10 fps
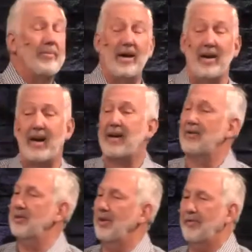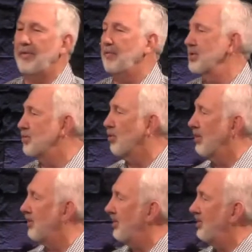about, I don't know if it was
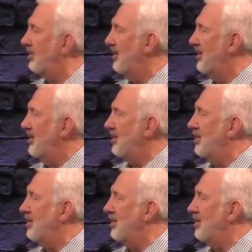worth it.